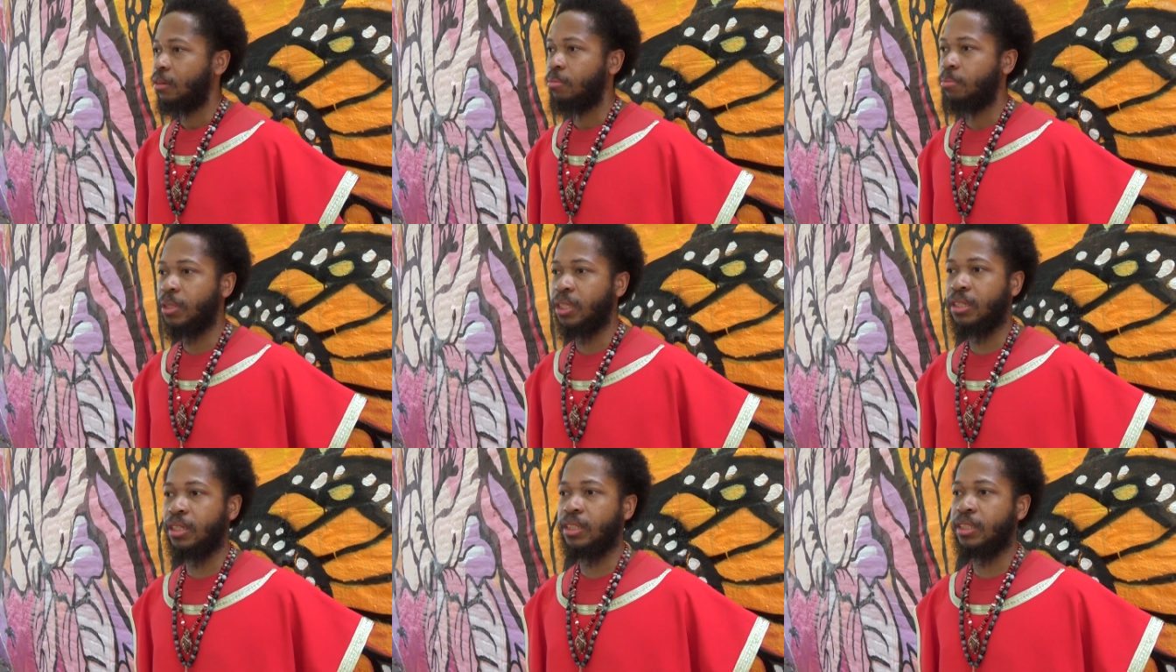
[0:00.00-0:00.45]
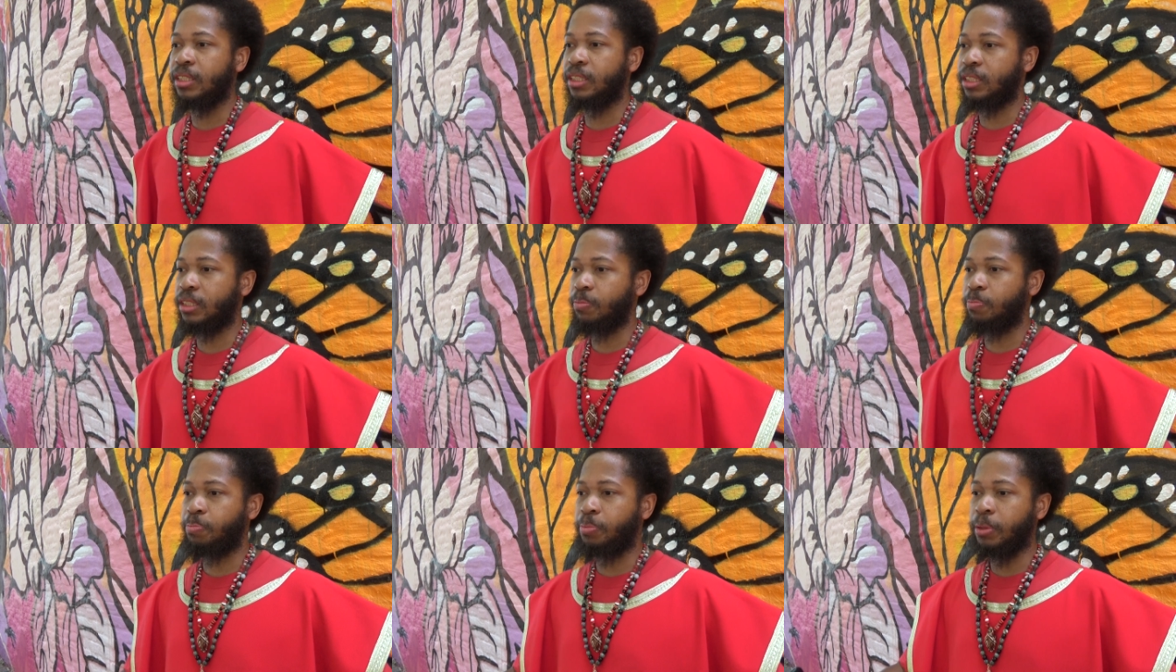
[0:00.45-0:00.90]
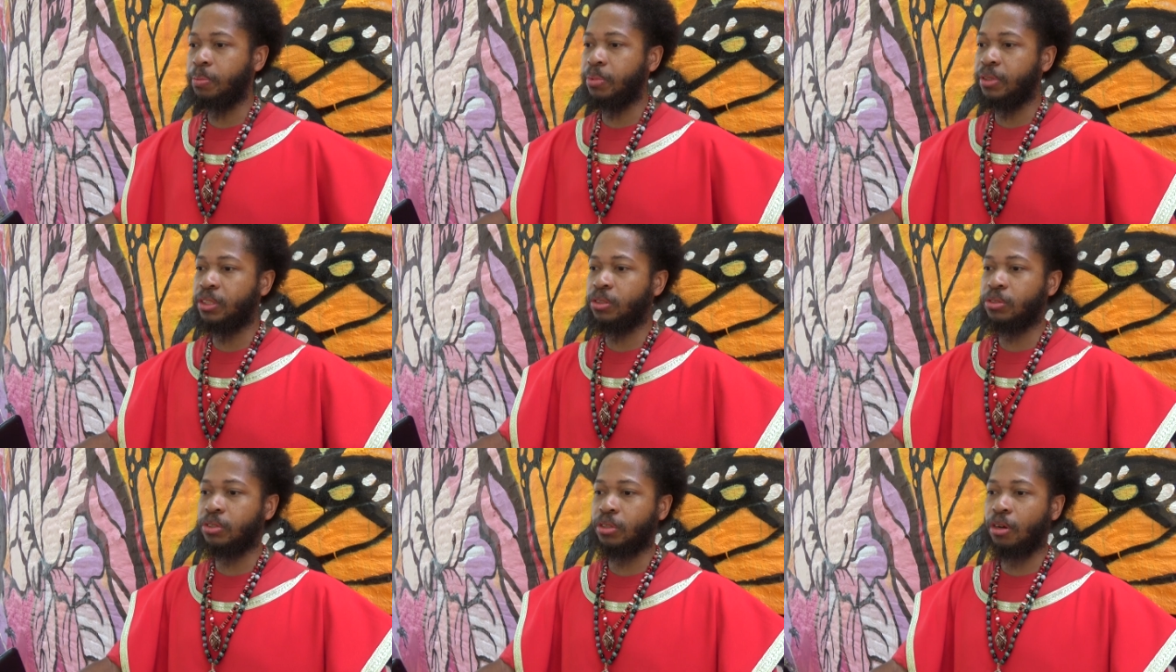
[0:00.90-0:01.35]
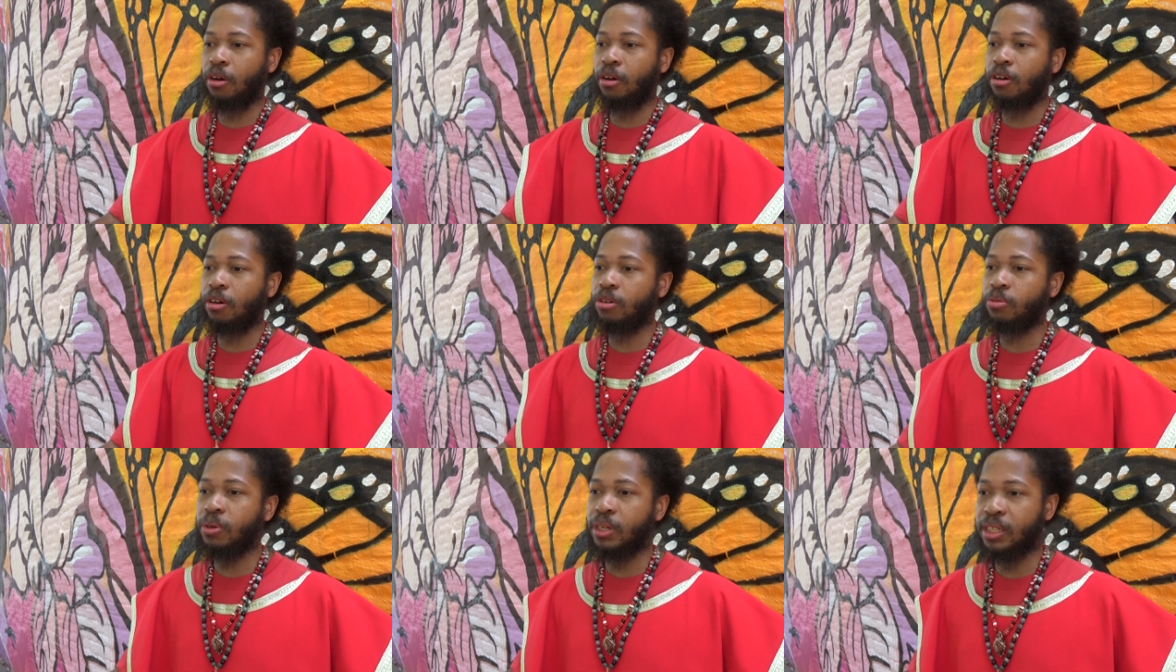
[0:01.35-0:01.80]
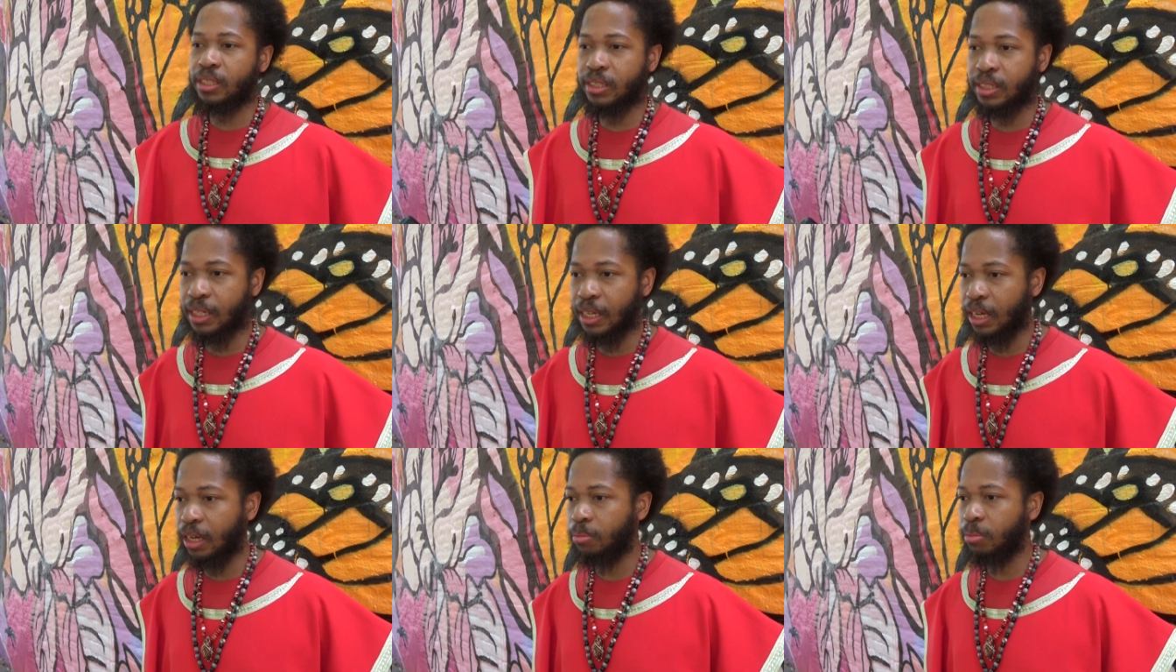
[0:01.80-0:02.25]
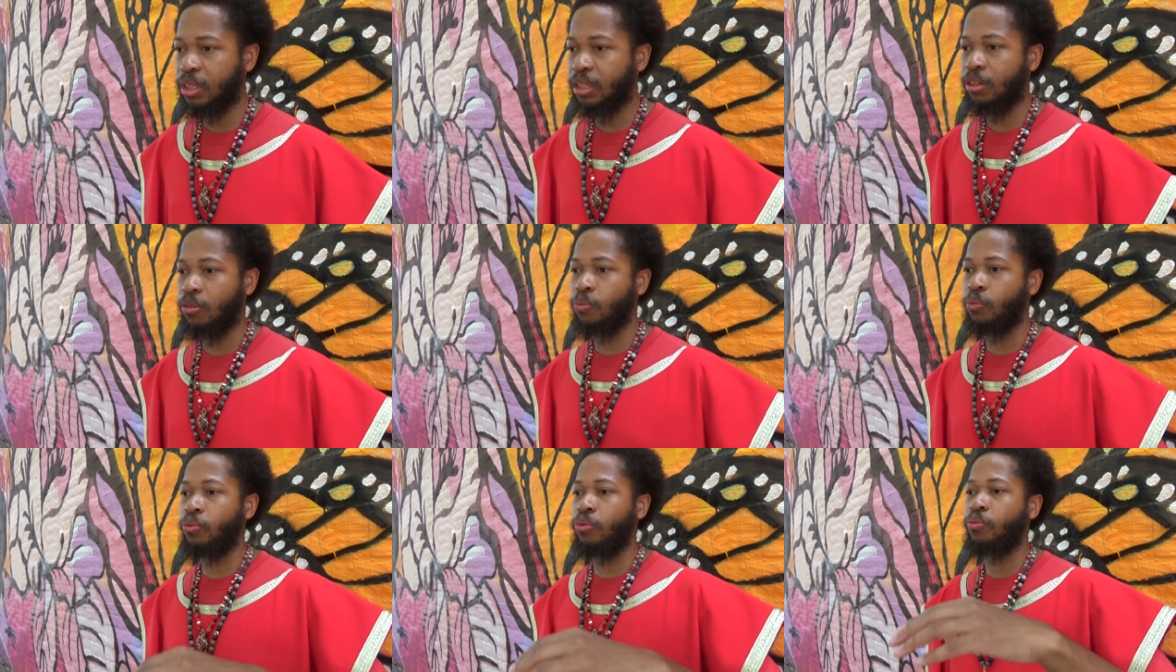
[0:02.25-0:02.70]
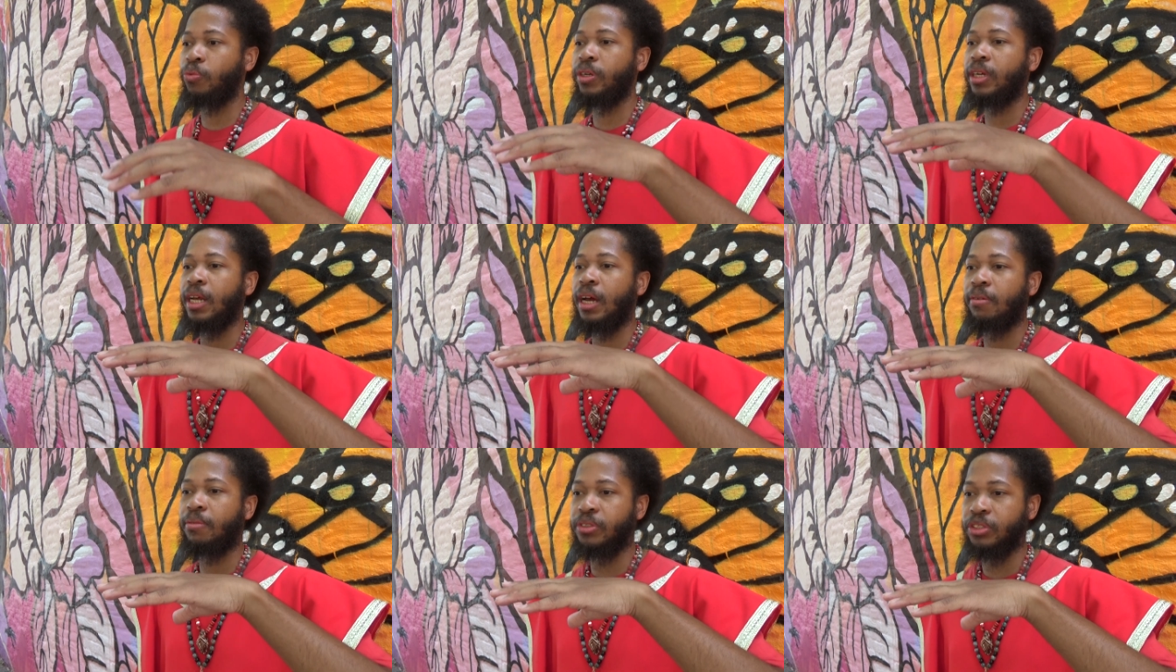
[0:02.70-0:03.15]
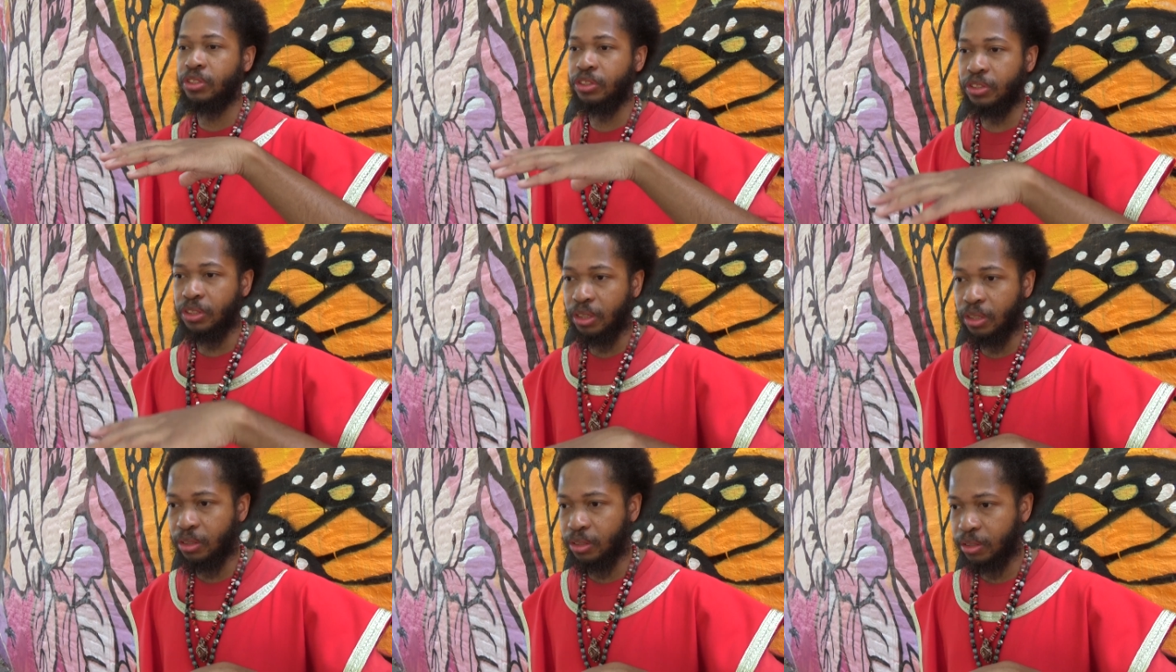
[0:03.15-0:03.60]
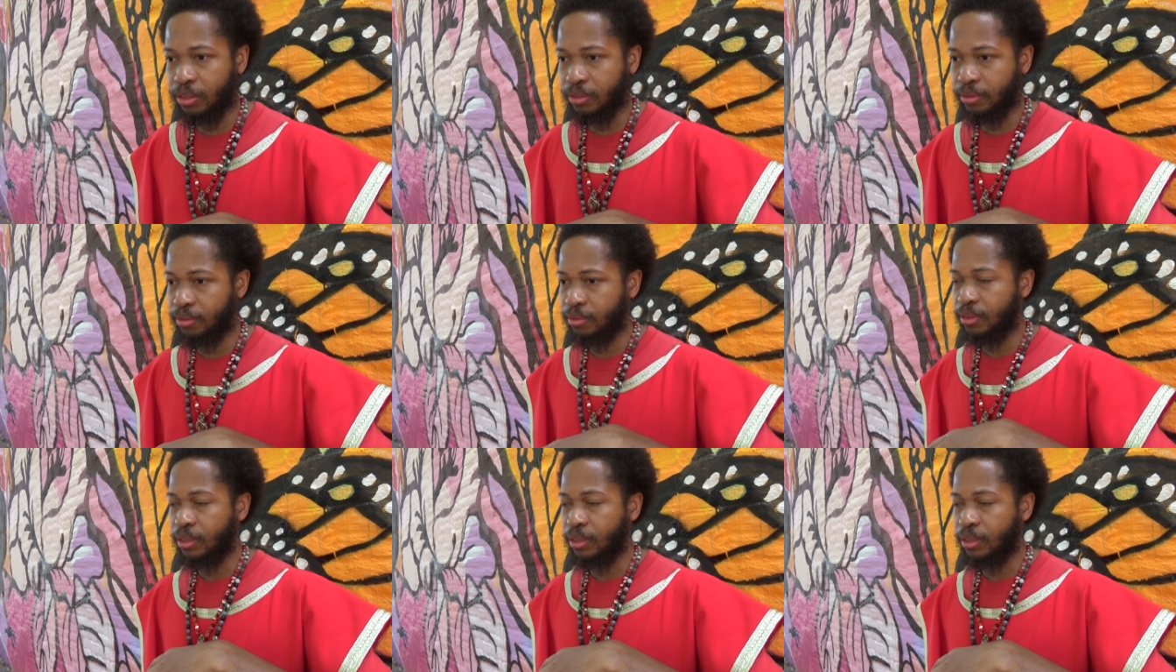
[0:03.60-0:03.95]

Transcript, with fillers: because people used to always tell me when I was younger,